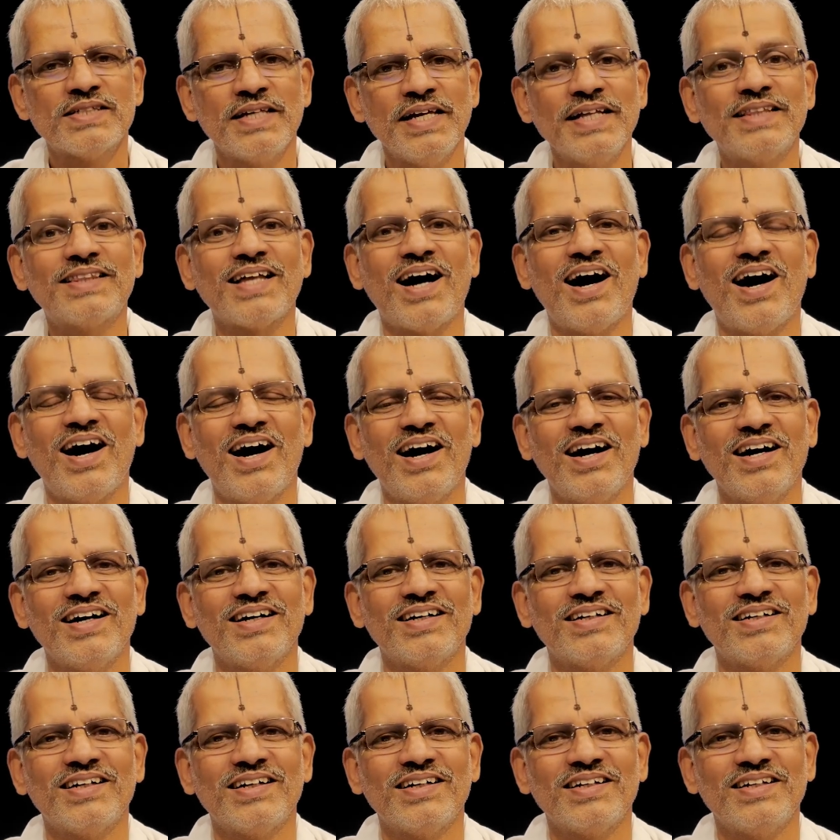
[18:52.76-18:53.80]
Sita,
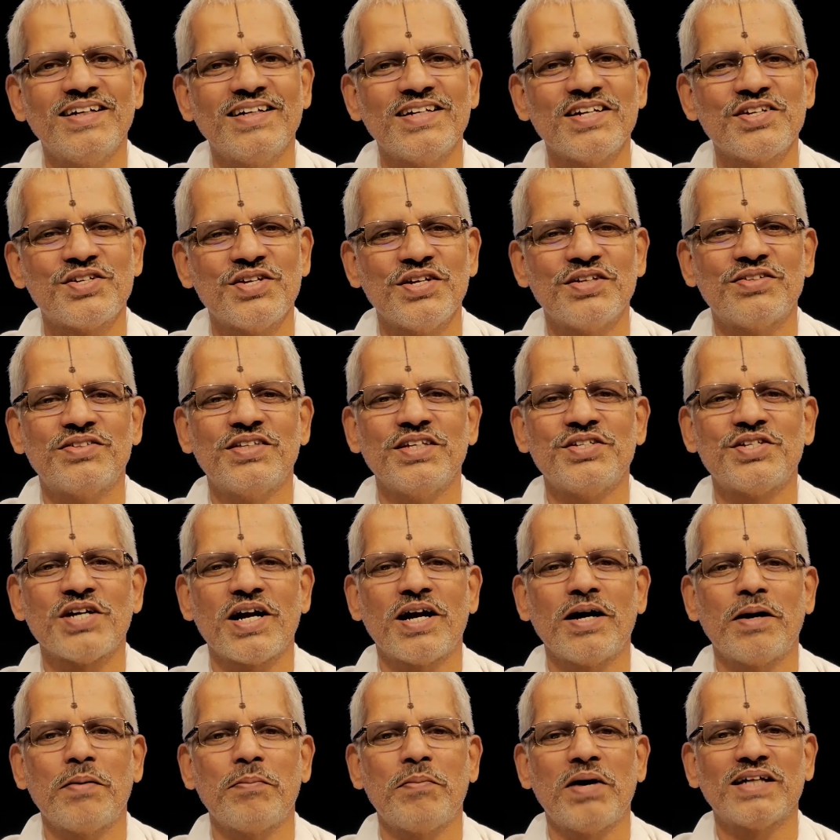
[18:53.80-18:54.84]
she is the
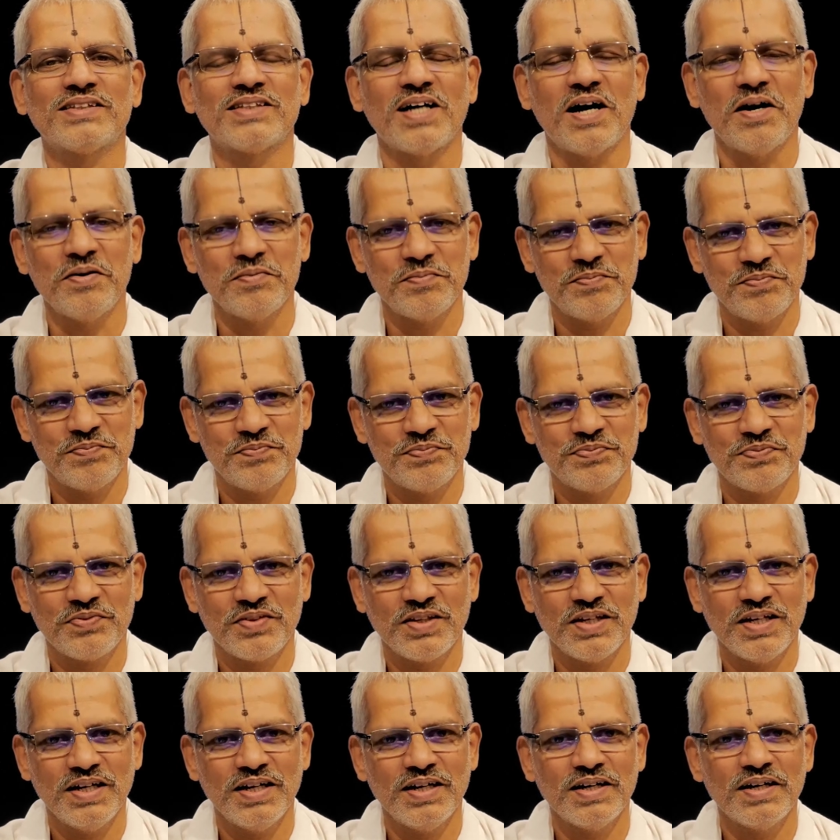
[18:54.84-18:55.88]
Jagan Mata,
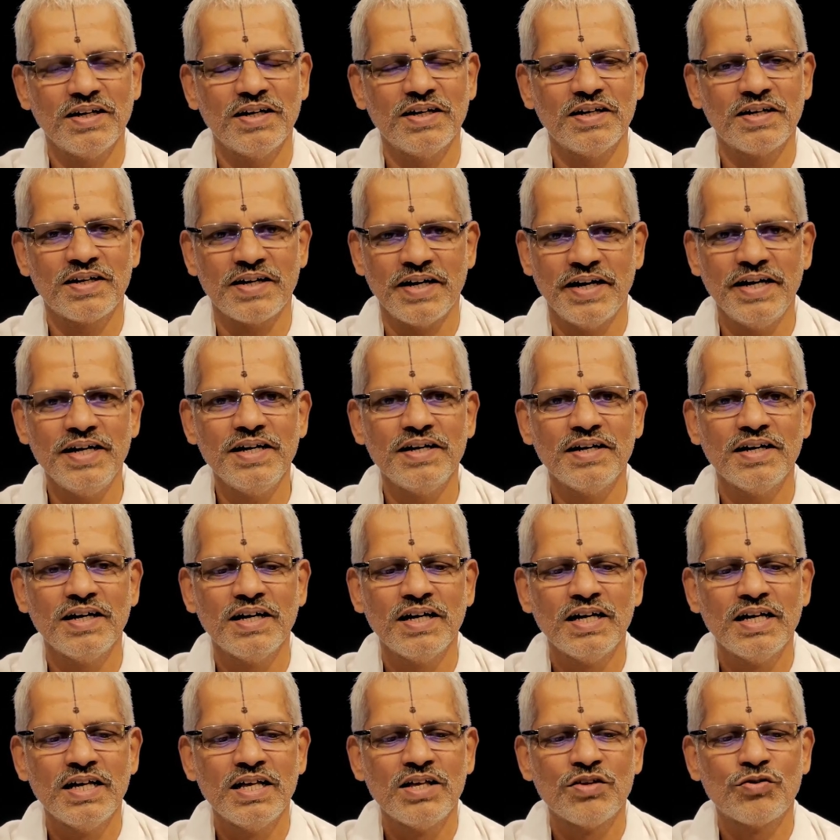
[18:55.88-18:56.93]
right?
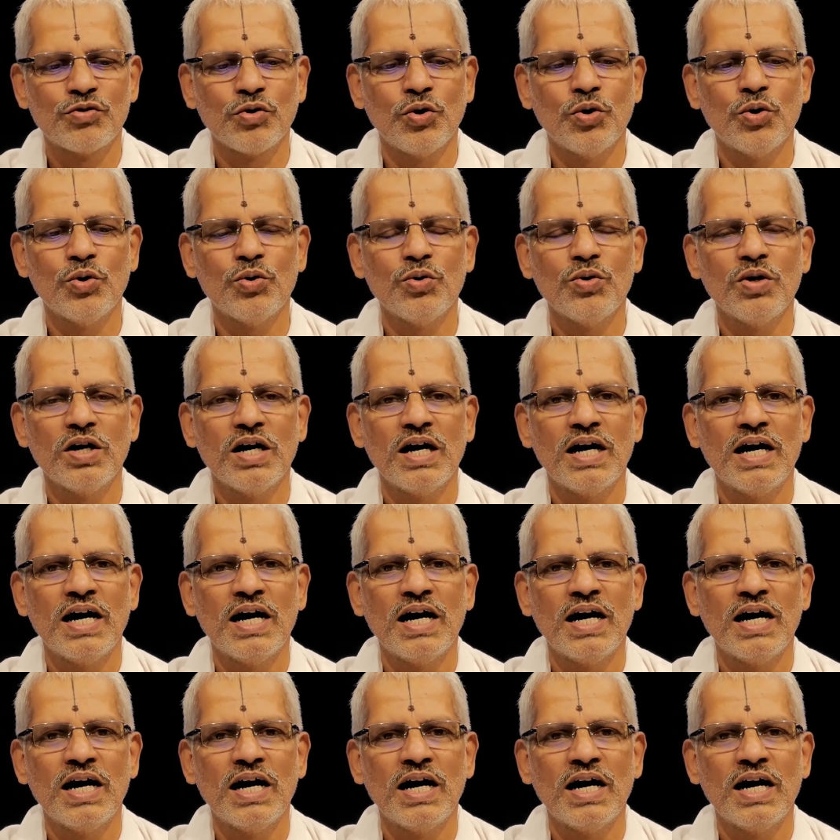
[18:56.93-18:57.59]
So,